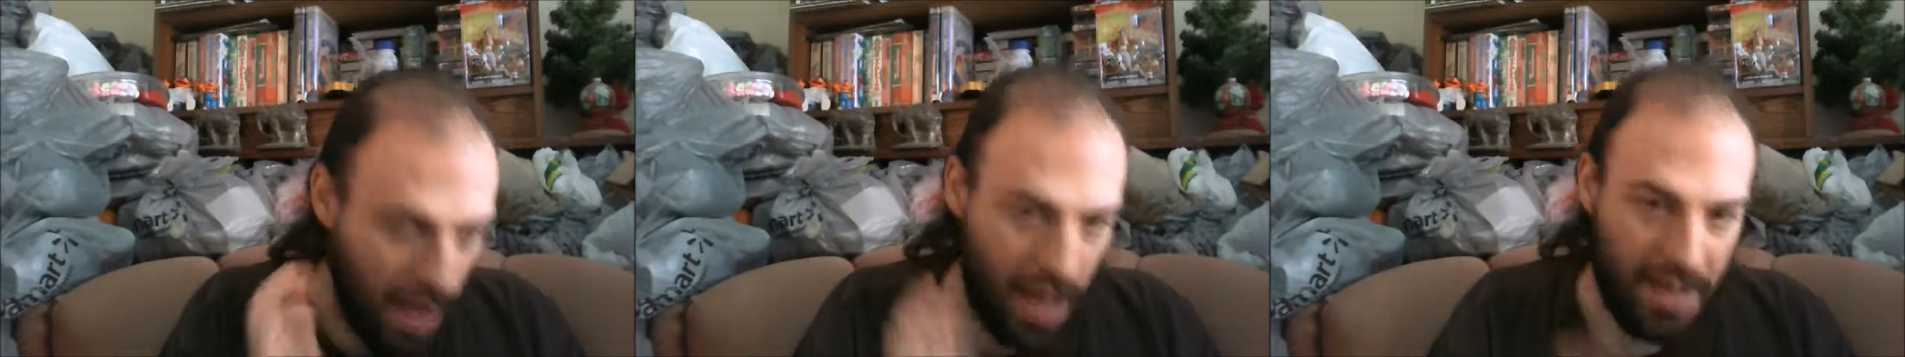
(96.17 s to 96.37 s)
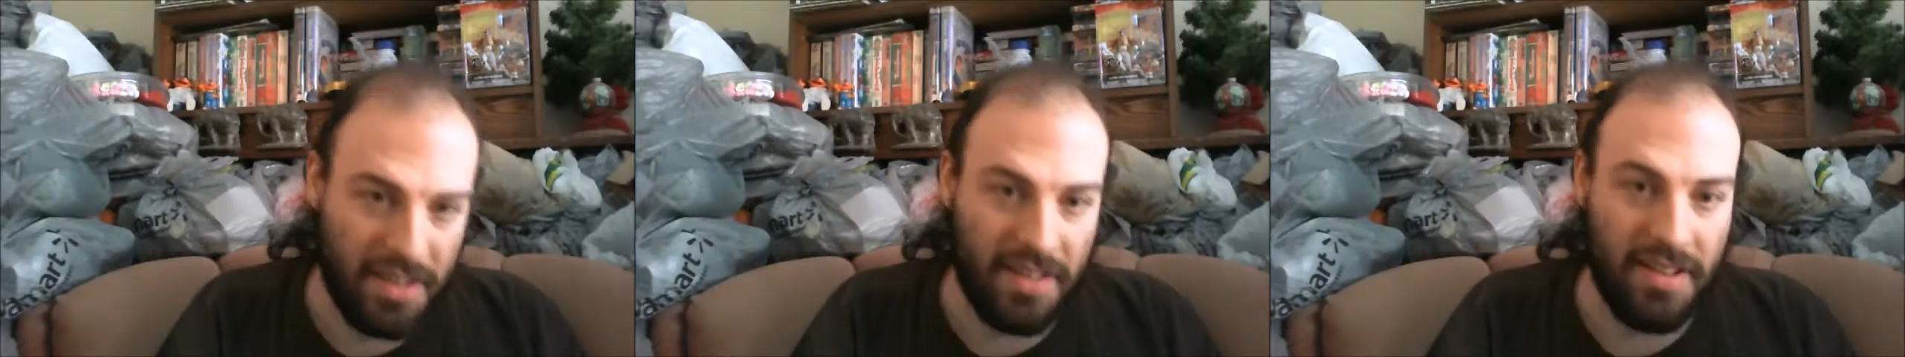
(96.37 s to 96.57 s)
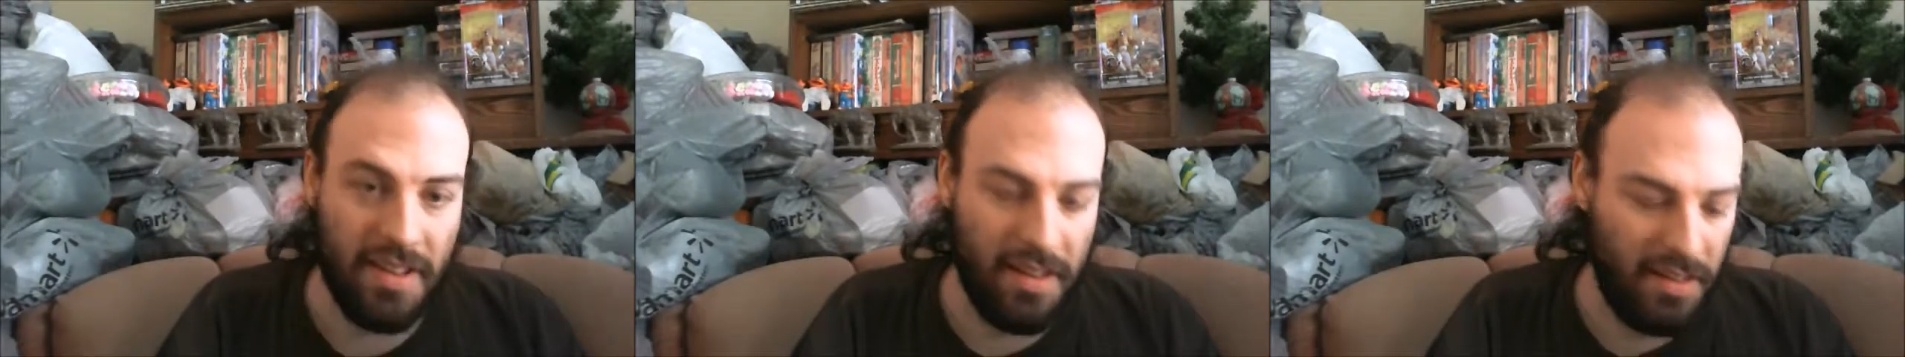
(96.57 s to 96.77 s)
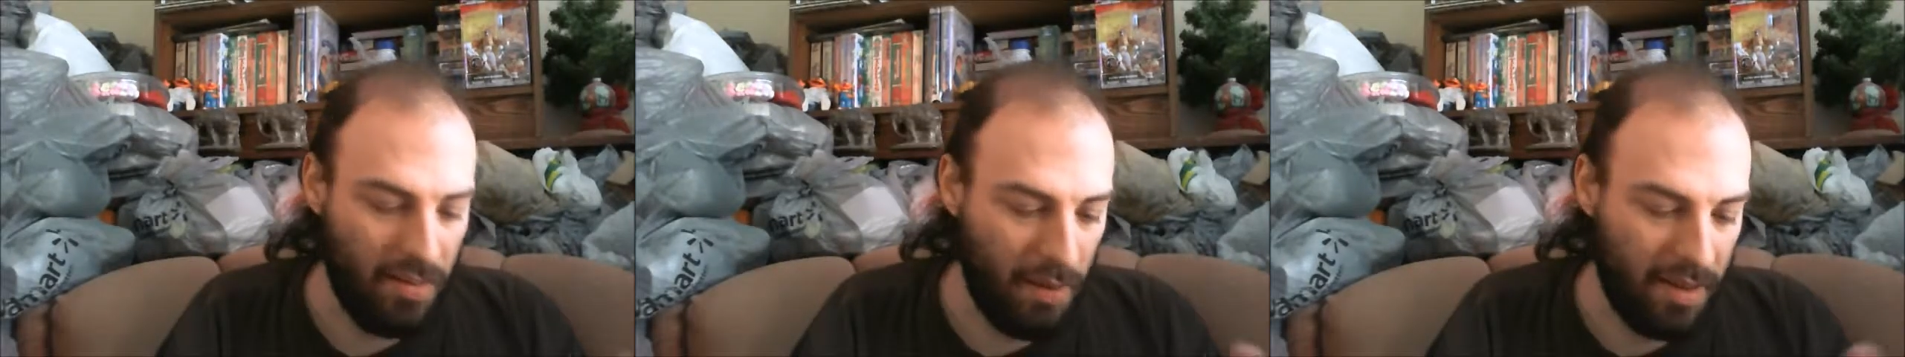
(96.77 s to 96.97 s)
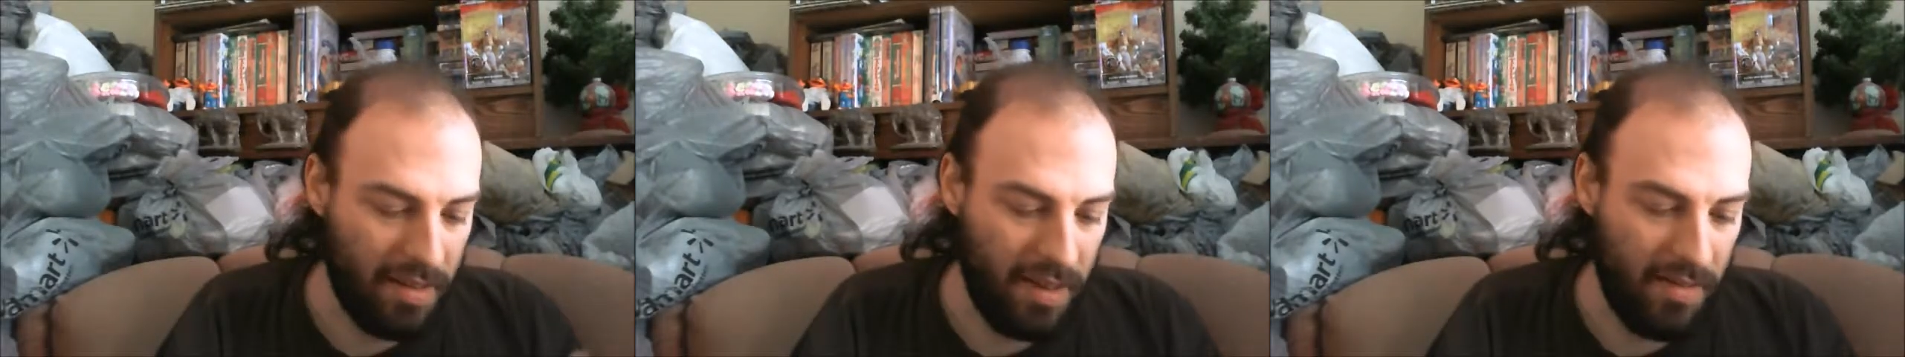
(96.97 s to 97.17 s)
Actually, the
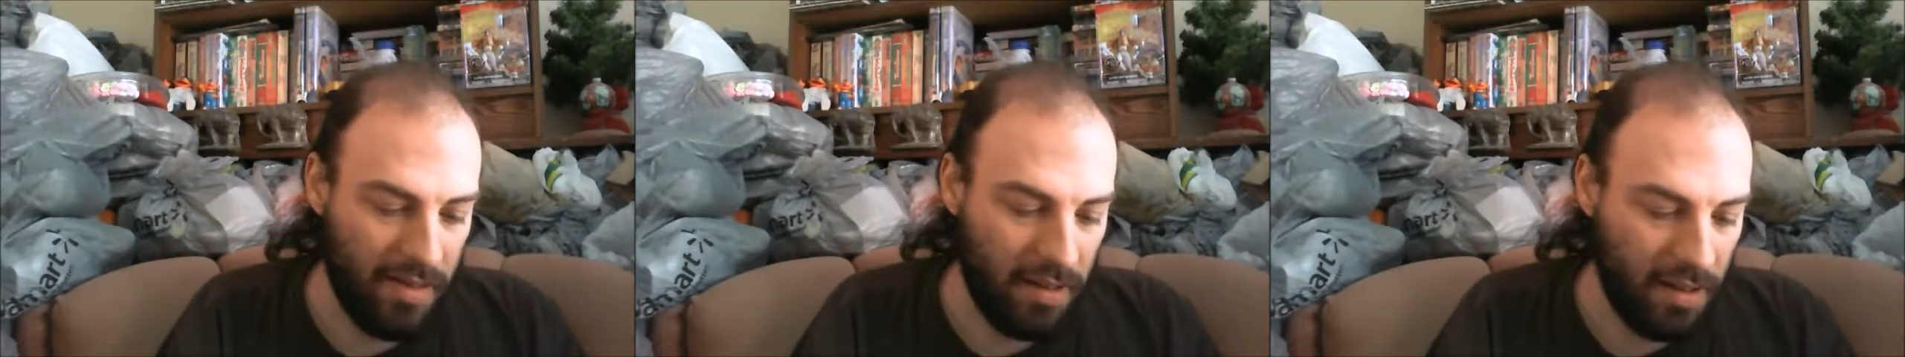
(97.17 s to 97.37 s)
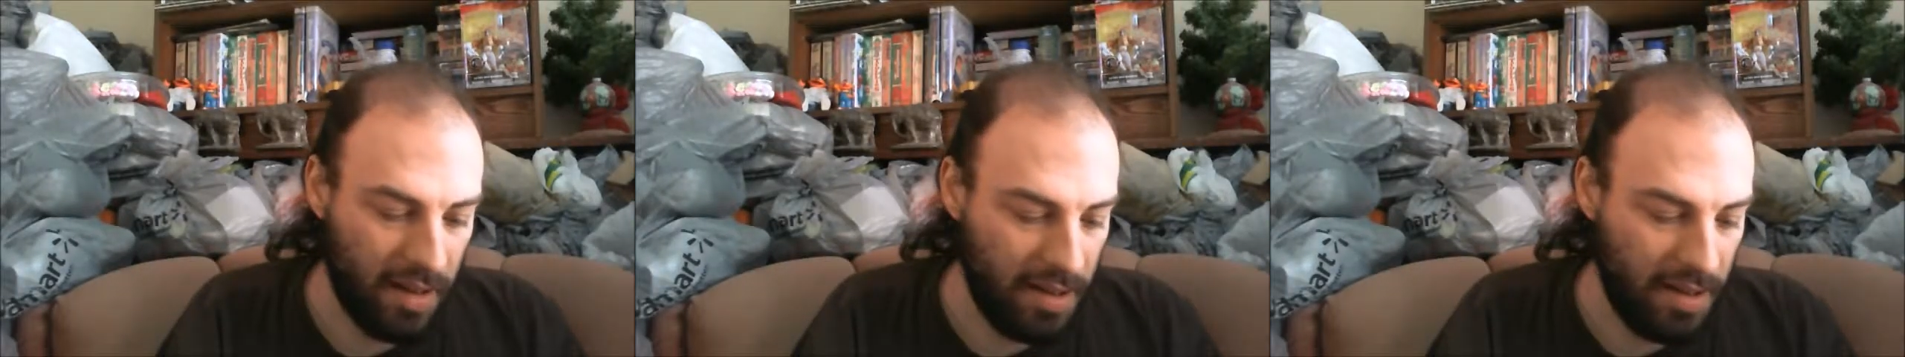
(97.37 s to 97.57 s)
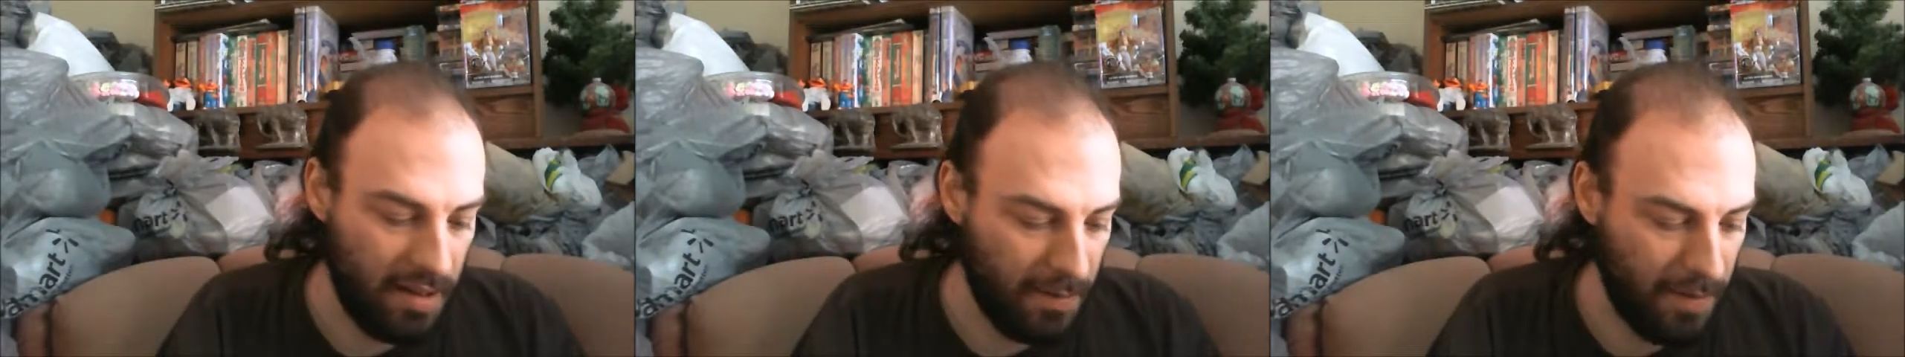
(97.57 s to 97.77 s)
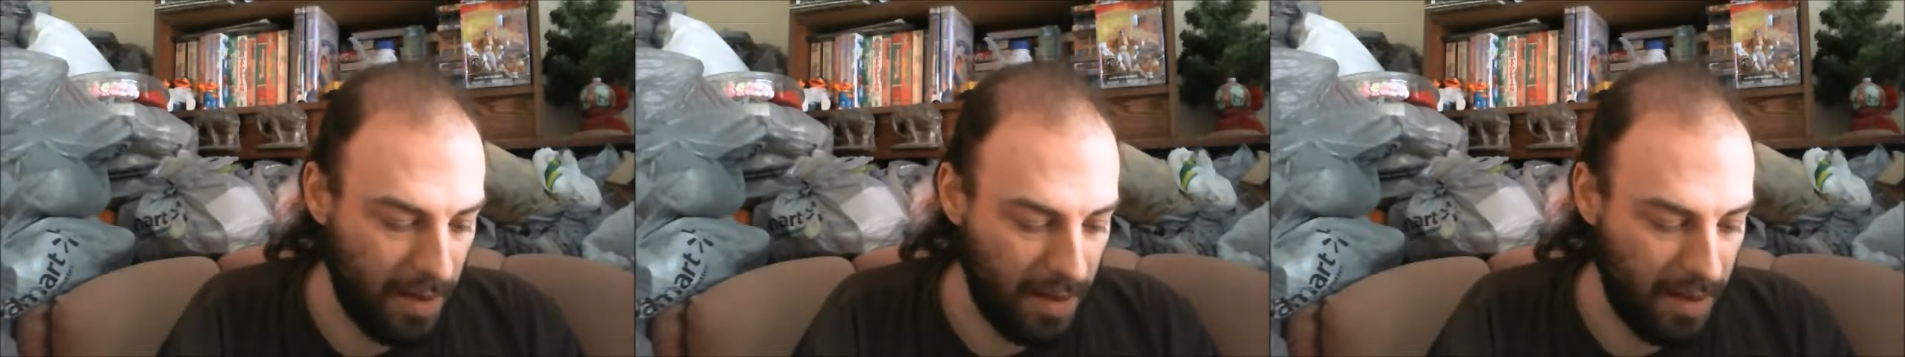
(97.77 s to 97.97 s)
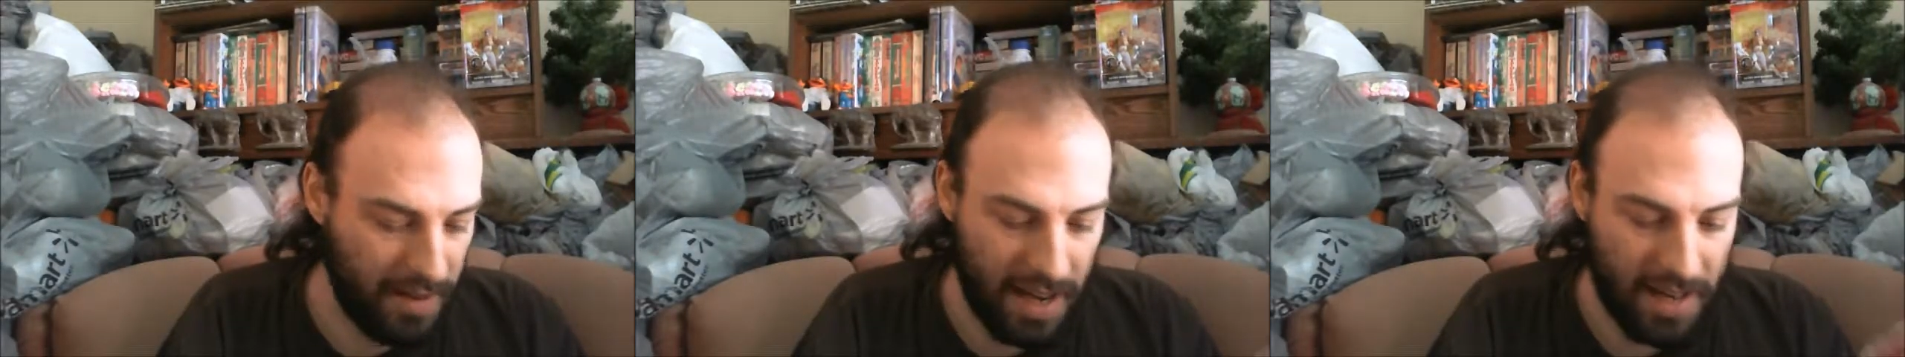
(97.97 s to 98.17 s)
ones that are harder to
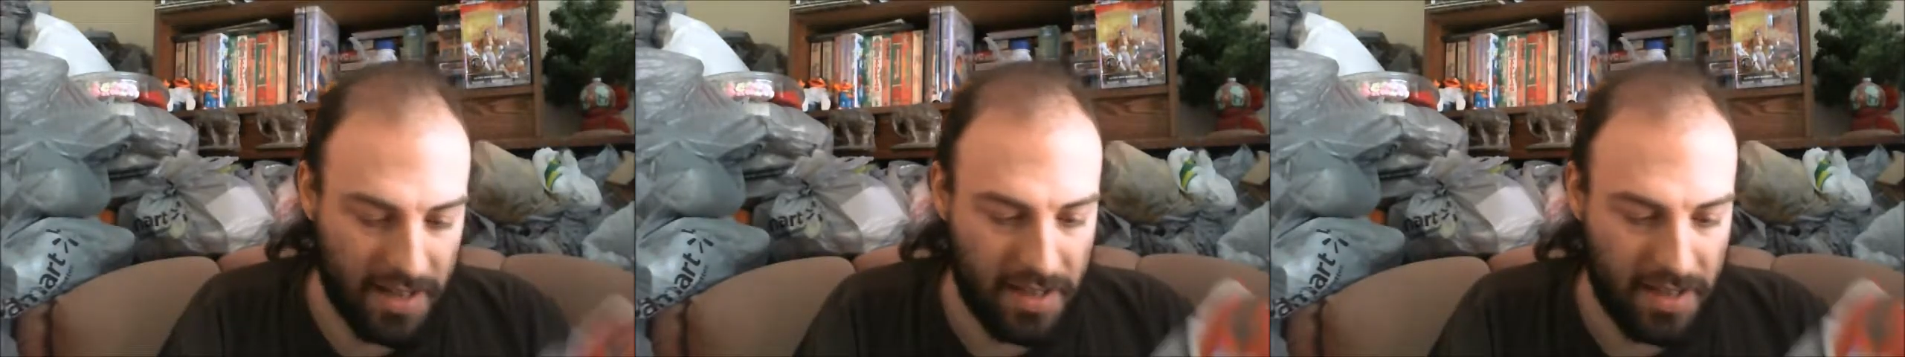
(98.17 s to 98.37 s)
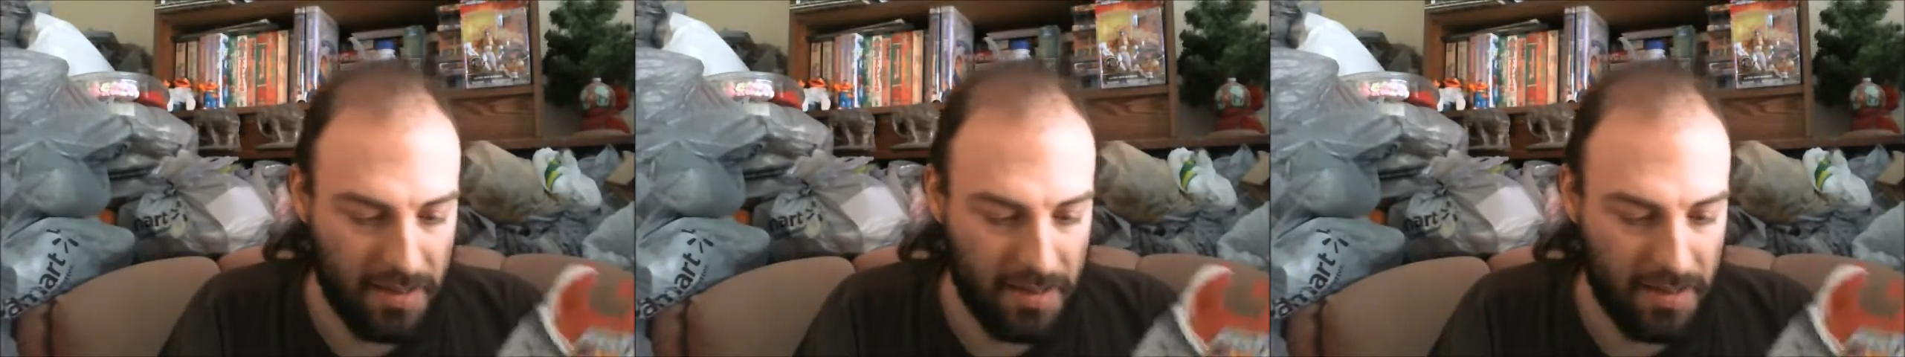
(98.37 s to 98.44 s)
find are actually